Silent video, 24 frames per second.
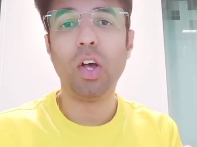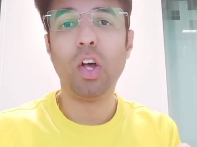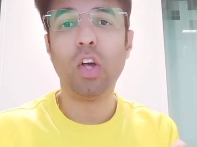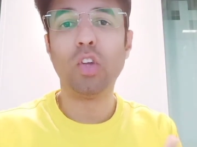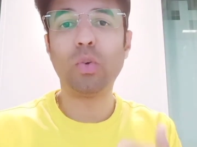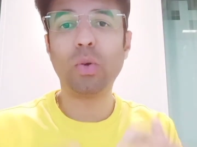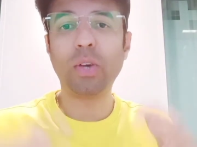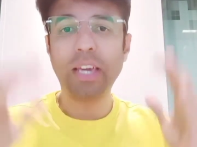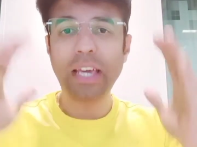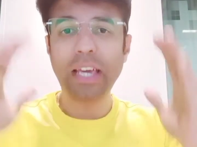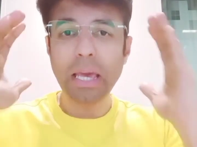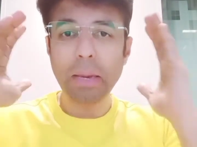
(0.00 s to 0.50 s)

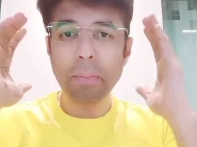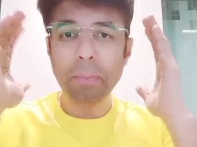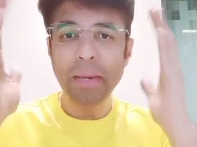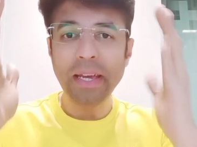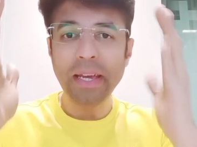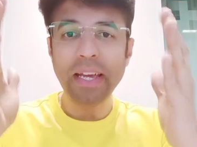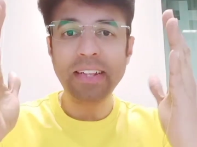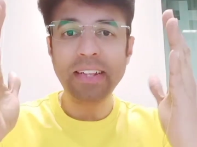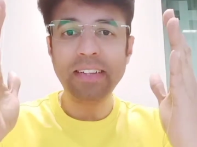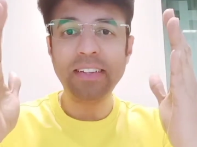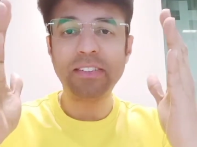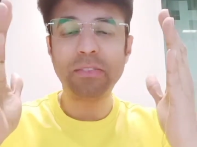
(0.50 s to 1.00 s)
So
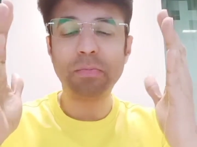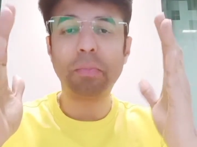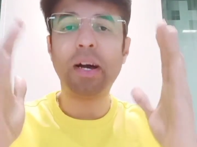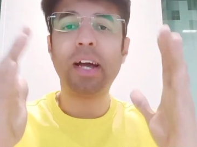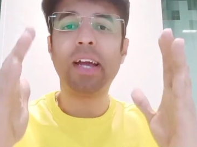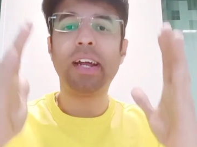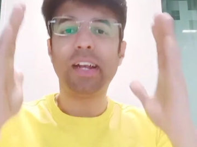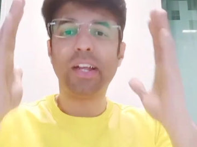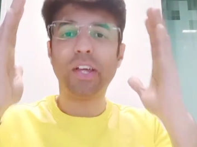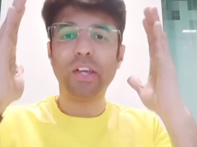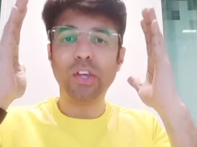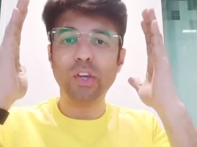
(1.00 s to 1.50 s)
keeping in this
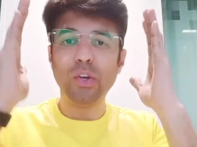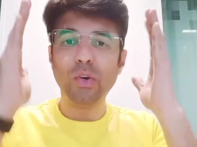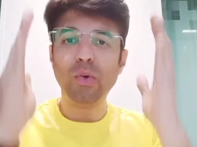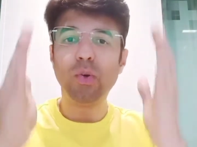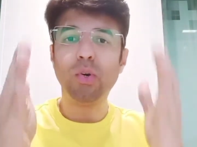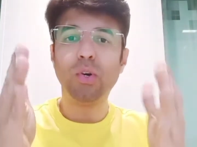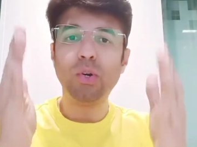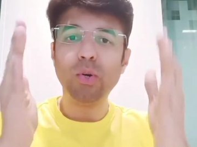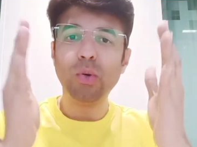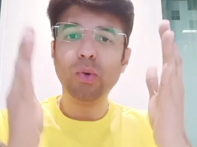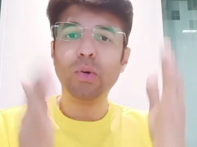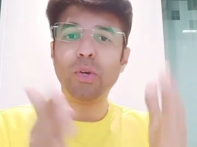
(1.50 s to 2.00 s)
mind,
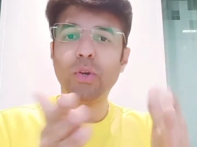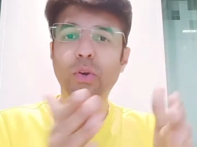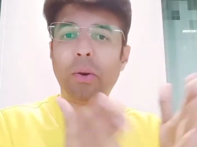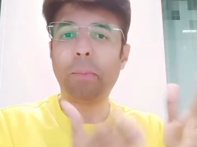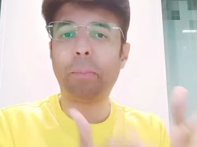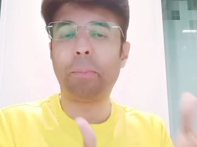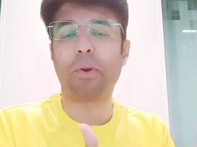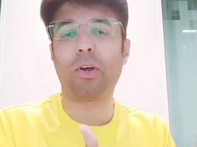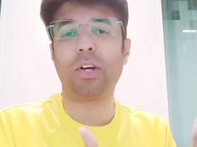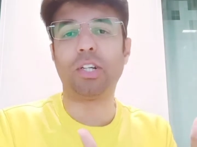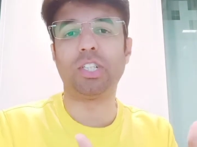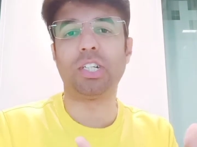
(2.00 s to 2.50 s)
you do your
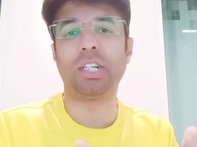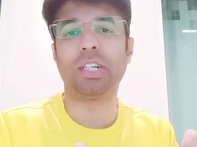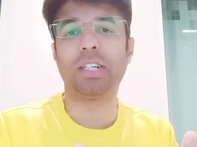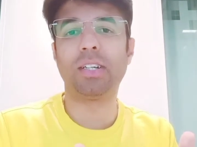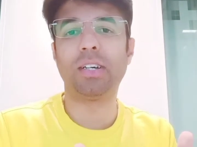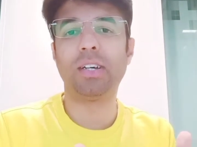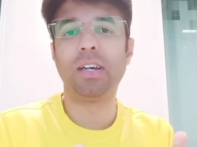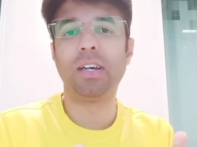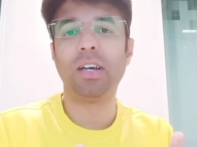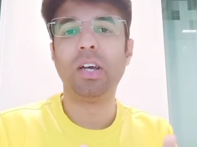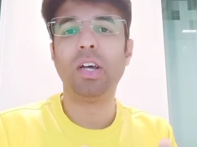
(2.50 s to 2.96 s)
project.